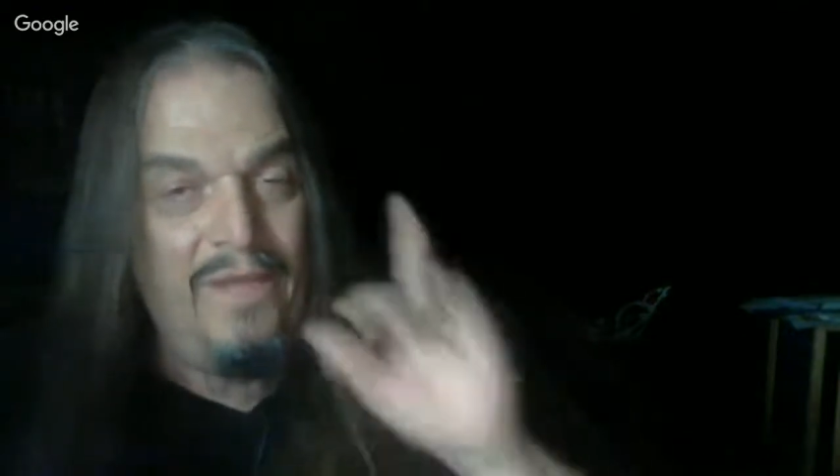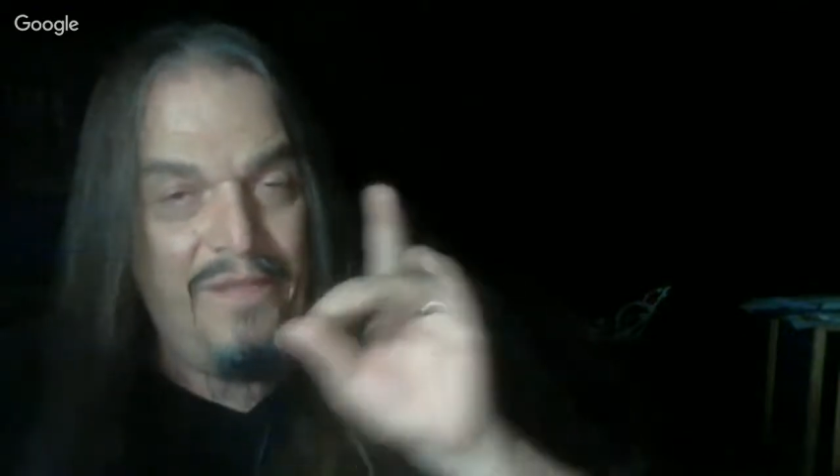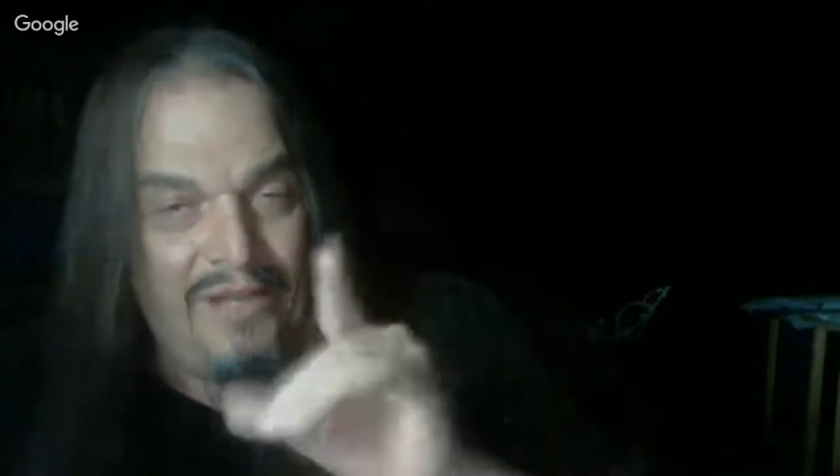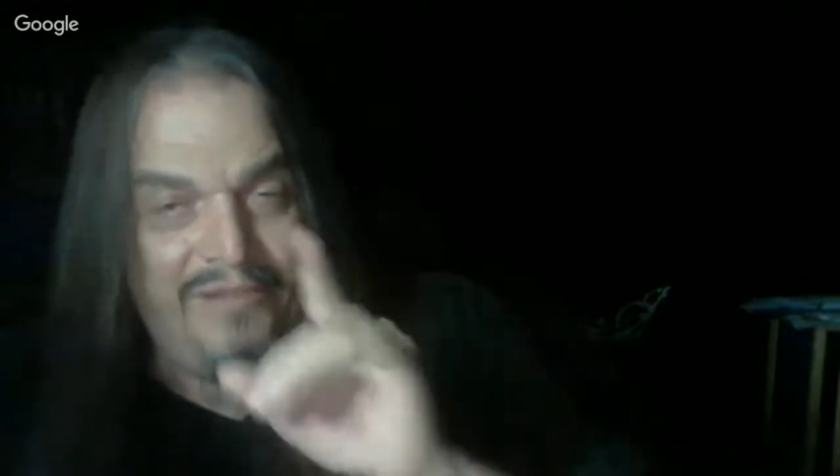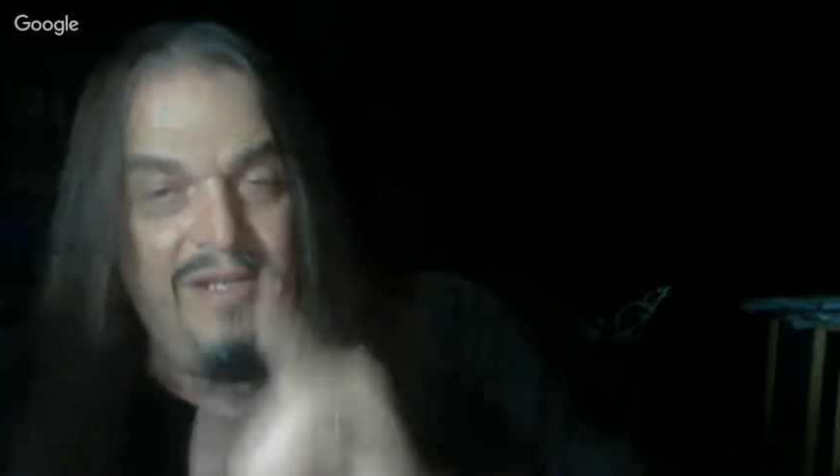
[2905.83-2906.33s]

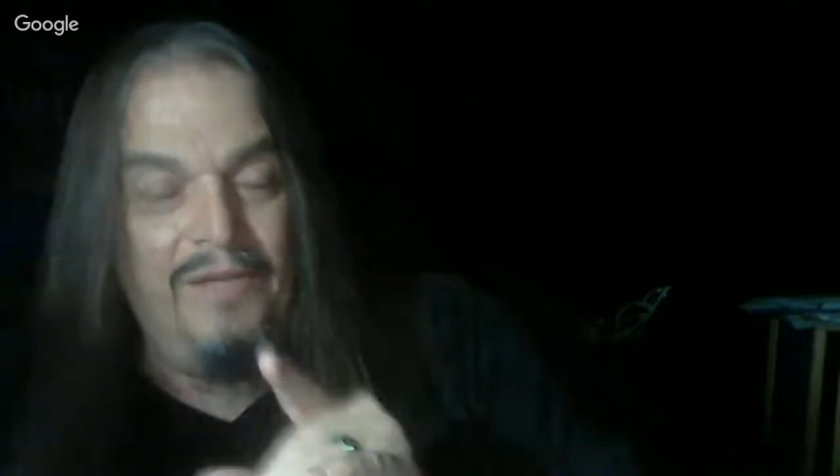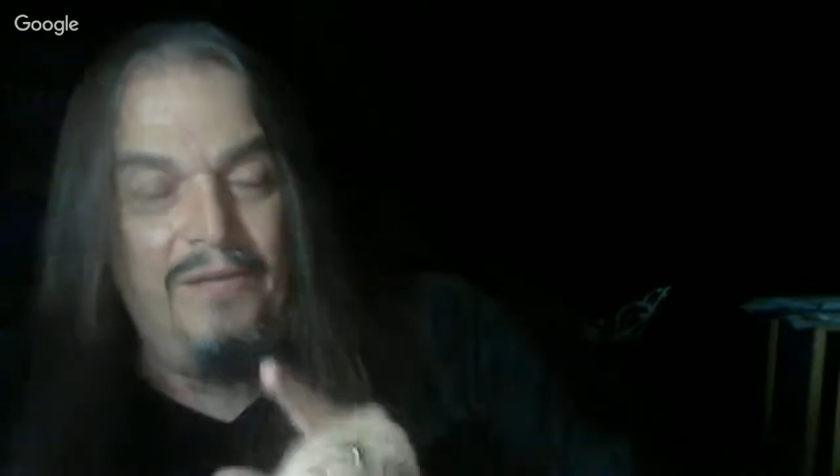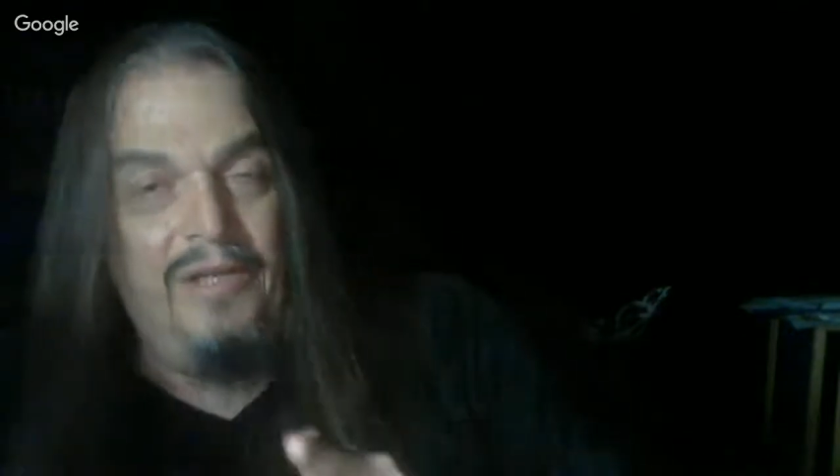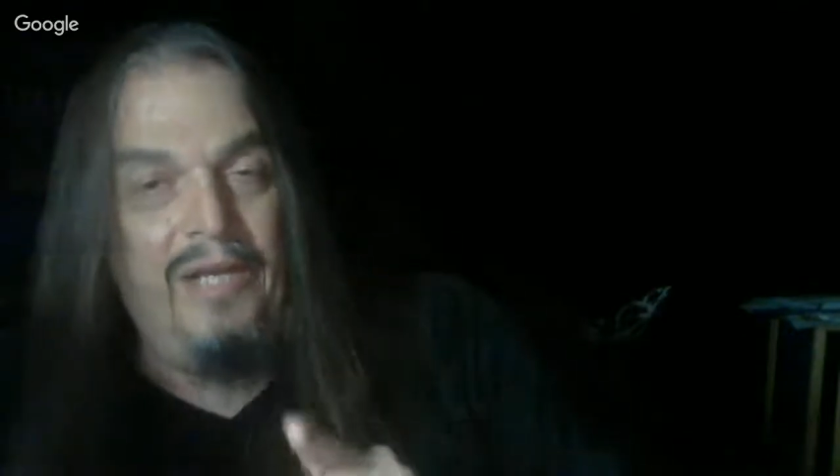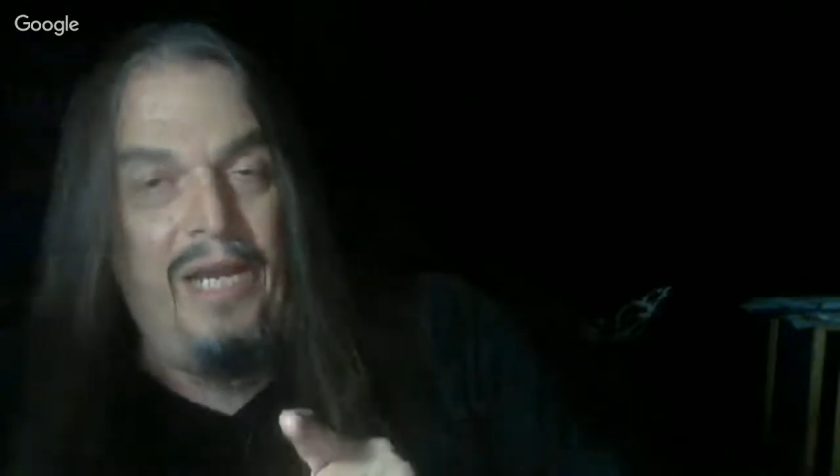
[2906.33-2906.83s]
That's
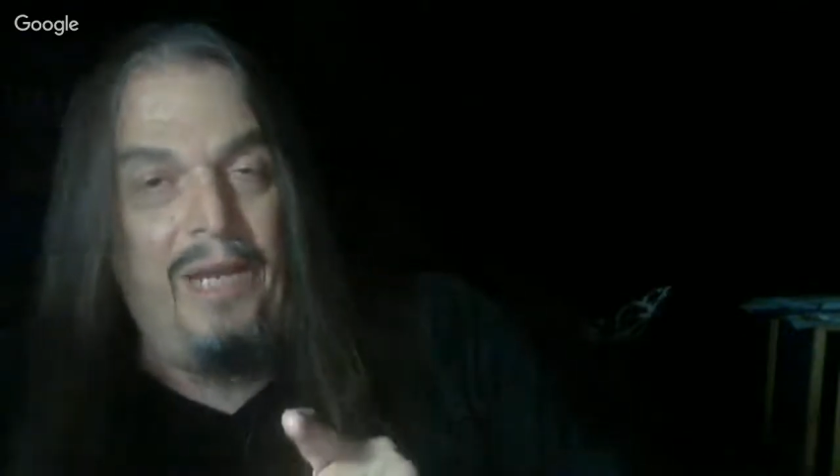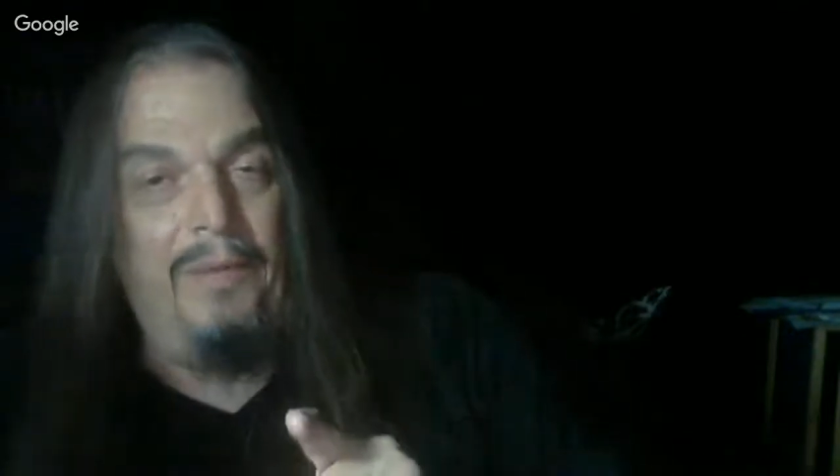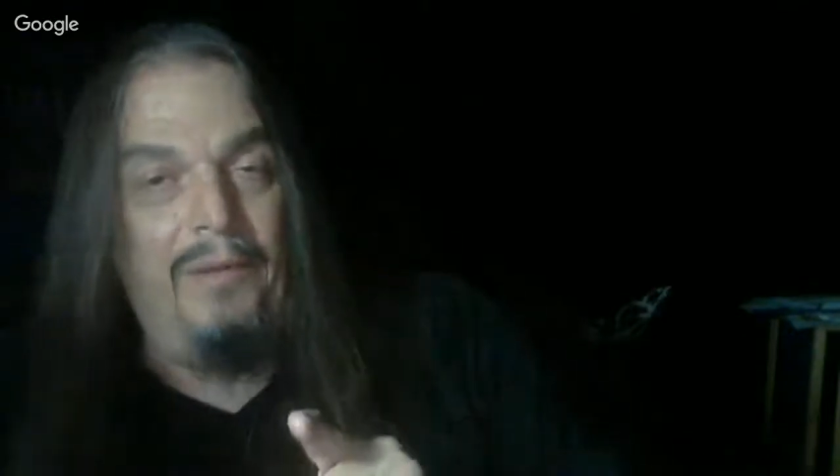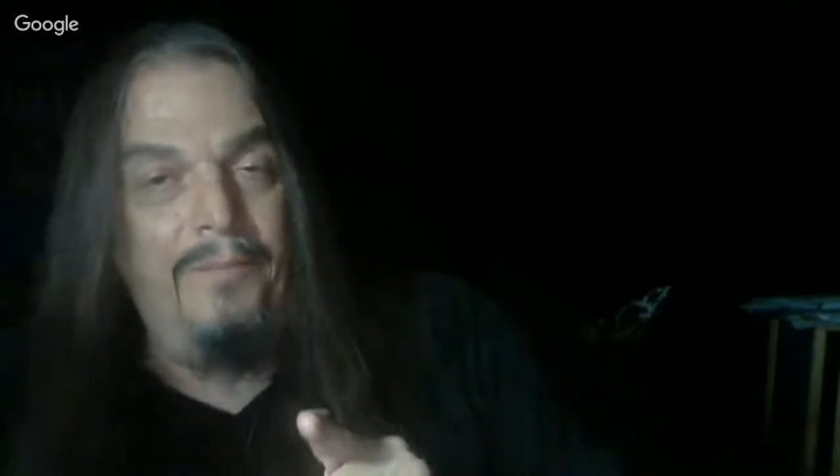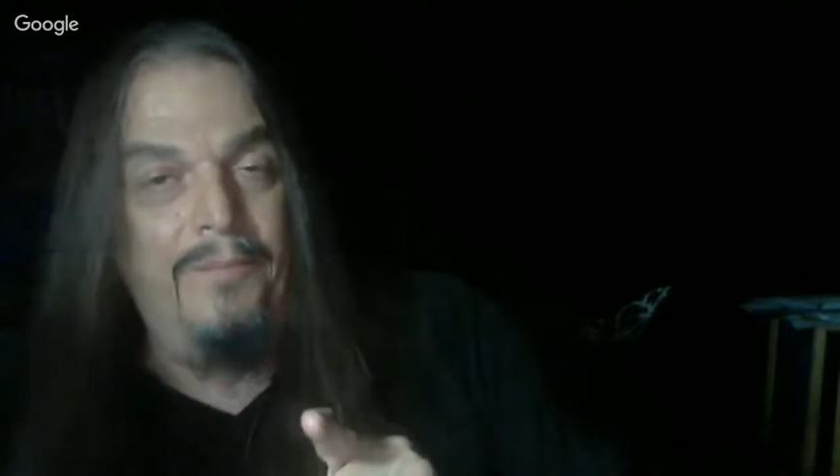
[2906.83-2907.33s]
never going to
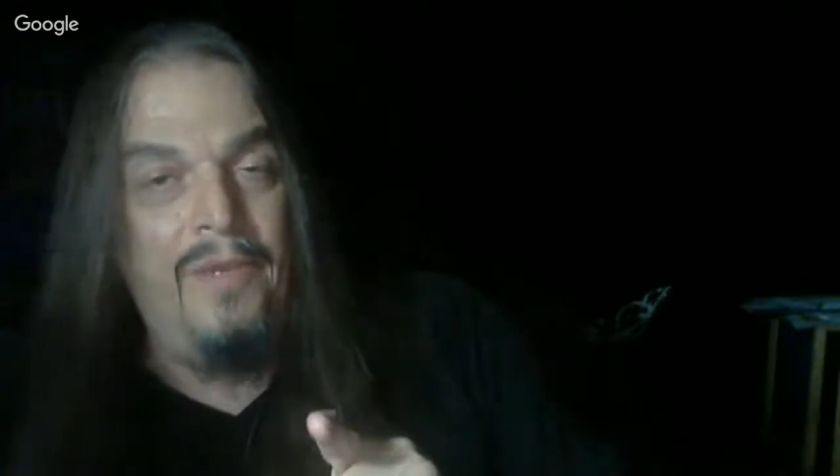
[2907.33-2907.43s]
happen.